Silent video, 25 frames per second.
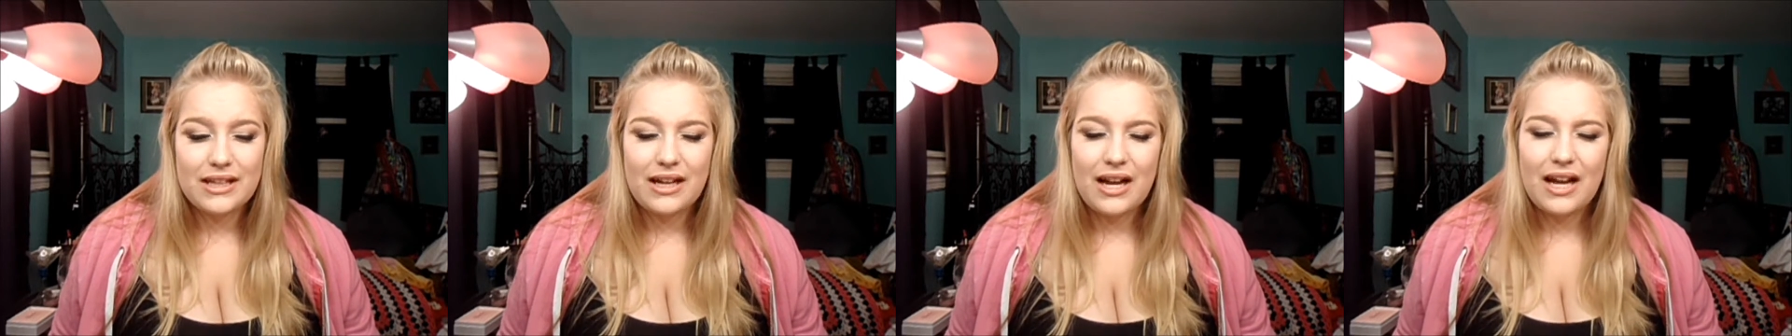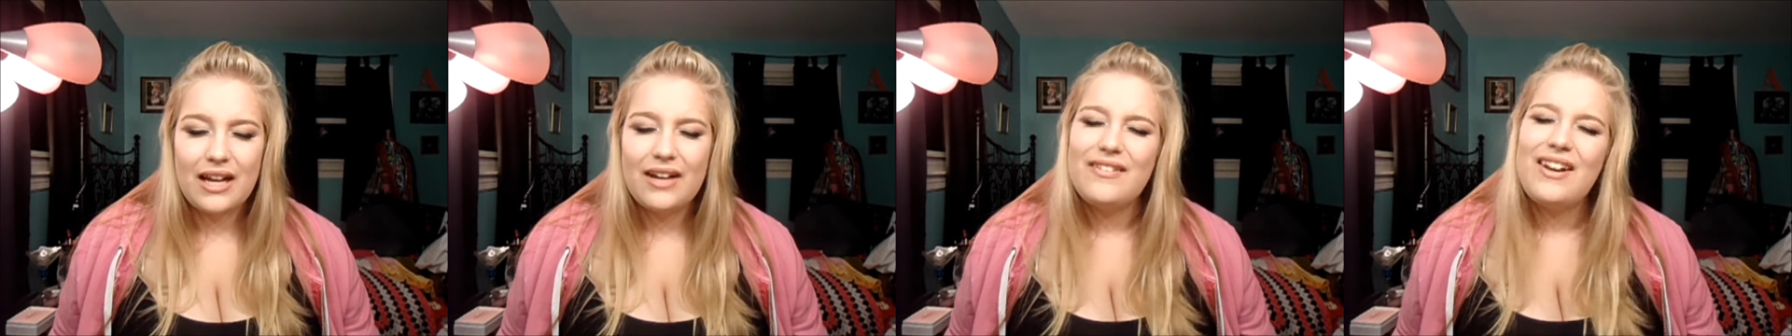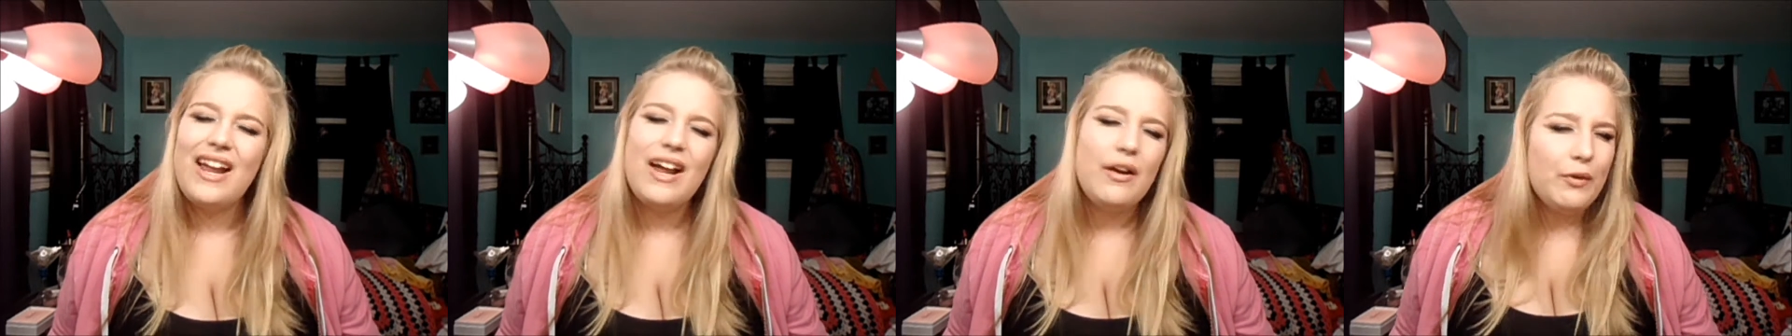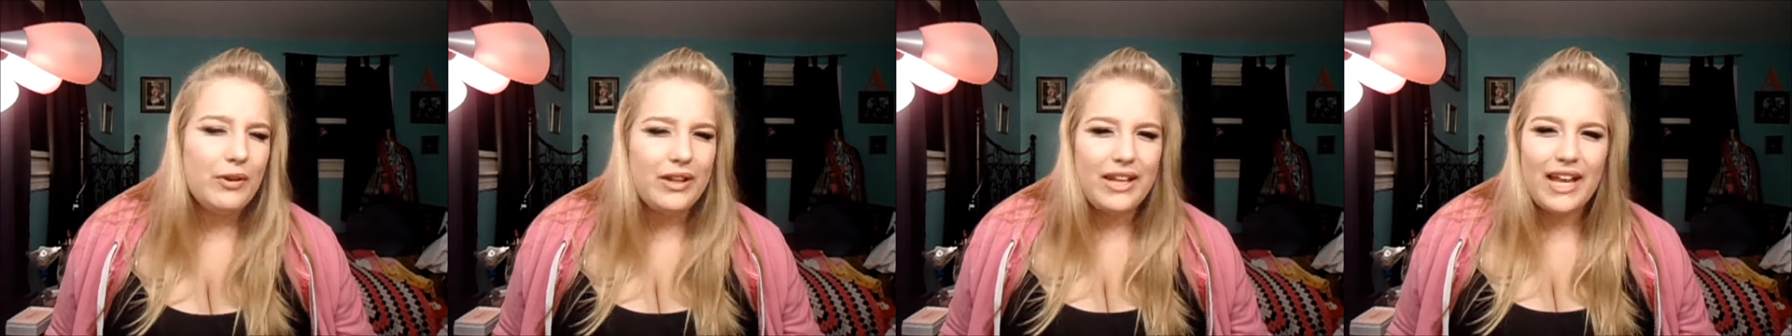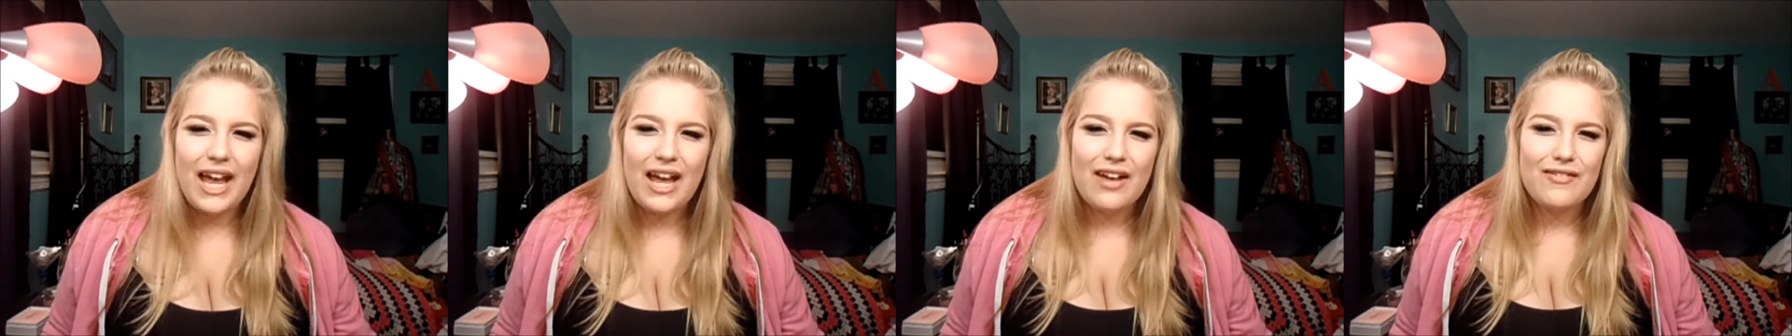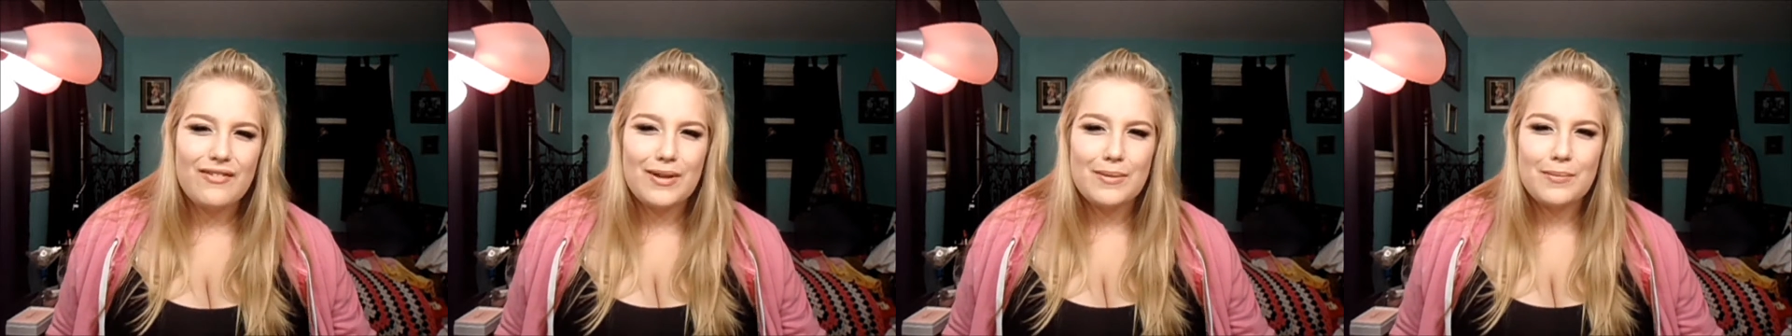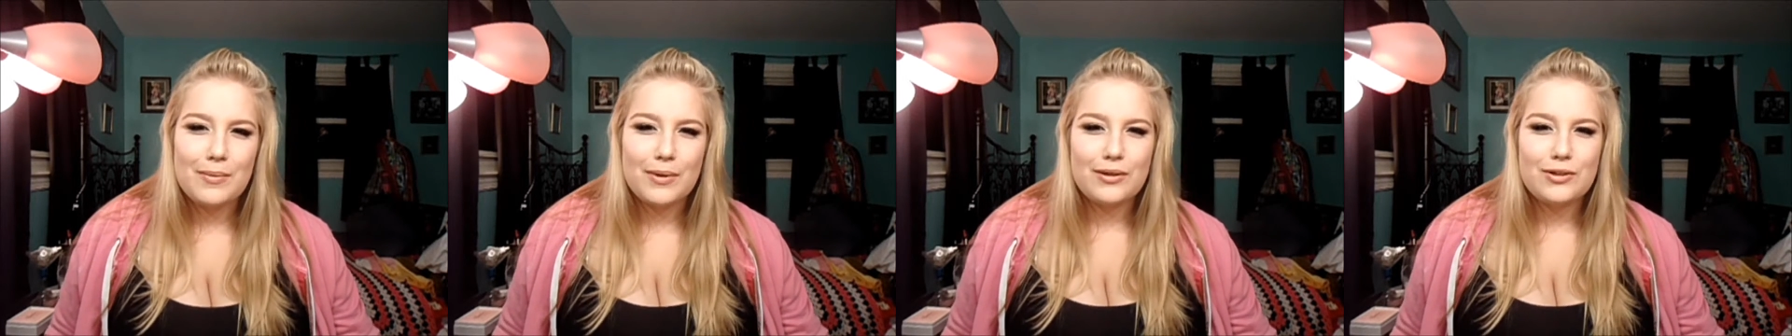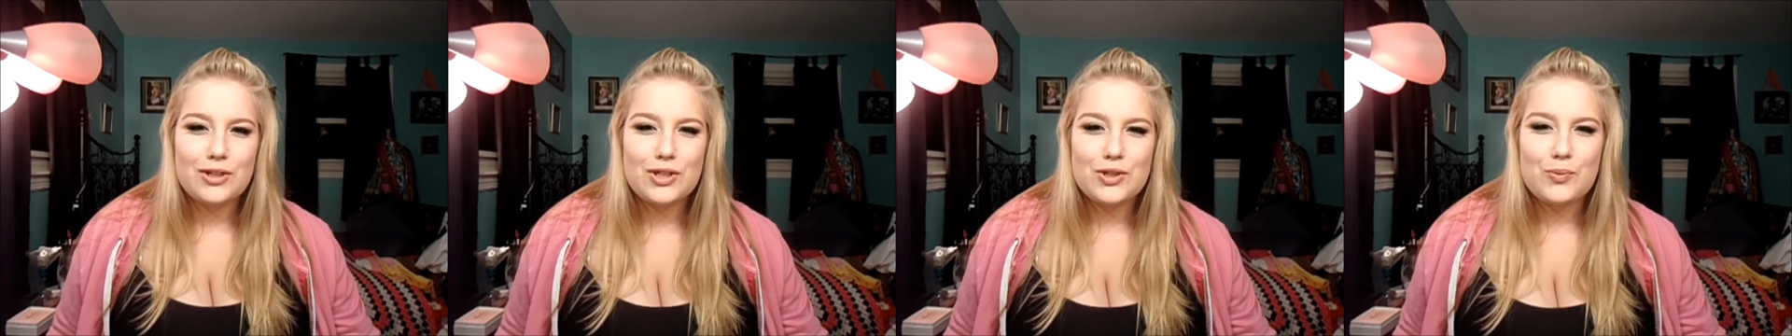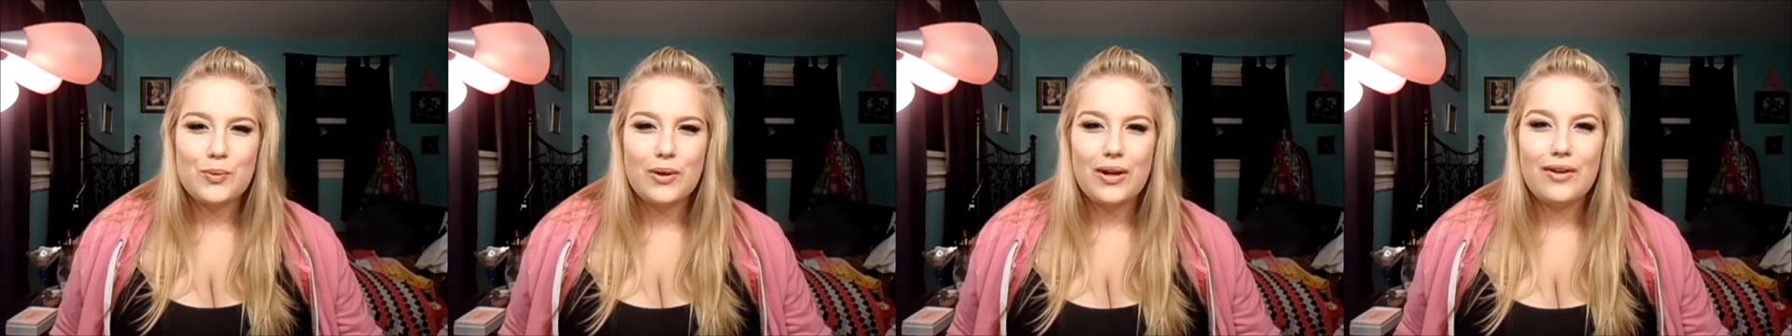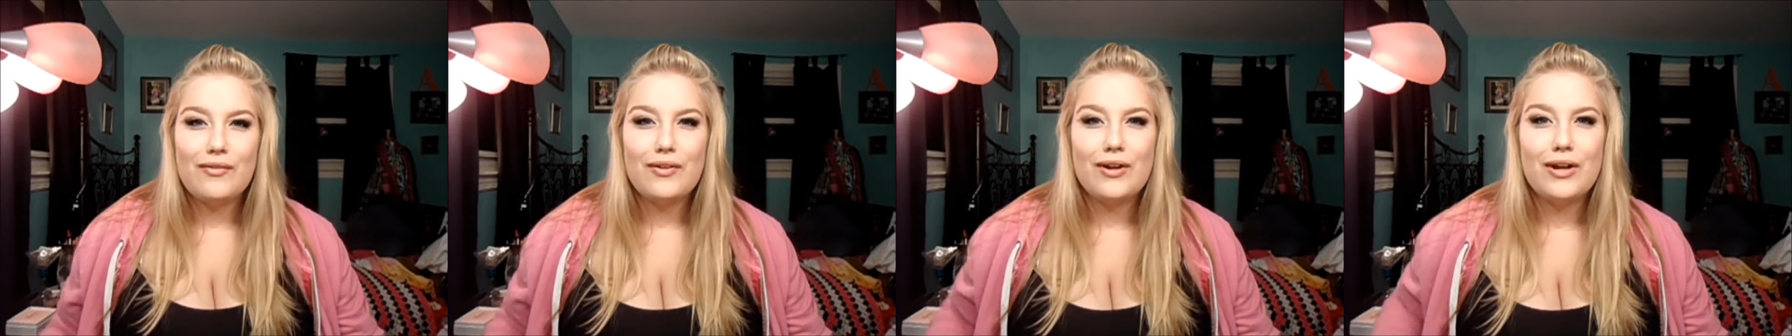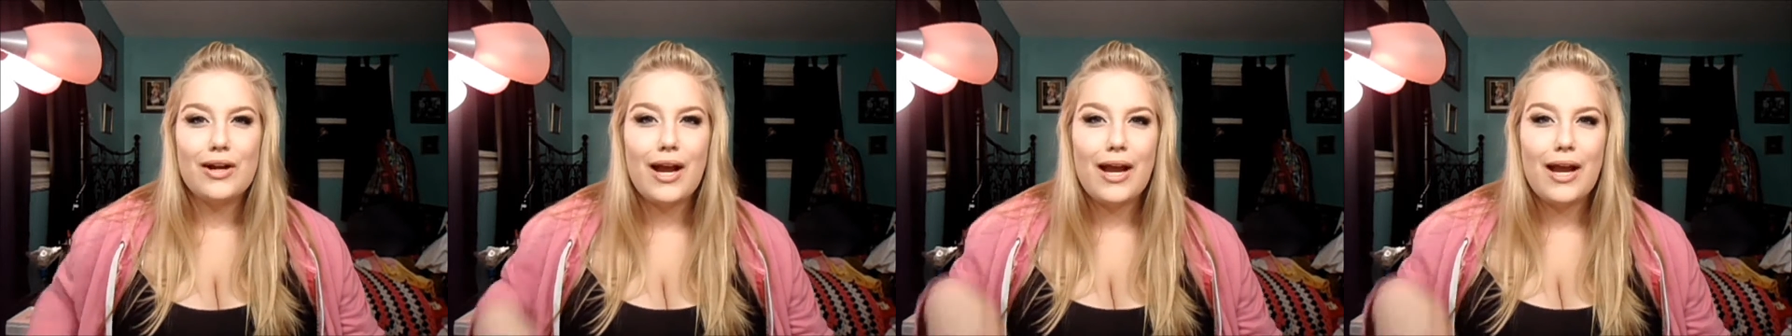Kind of not really heavy, but just wherever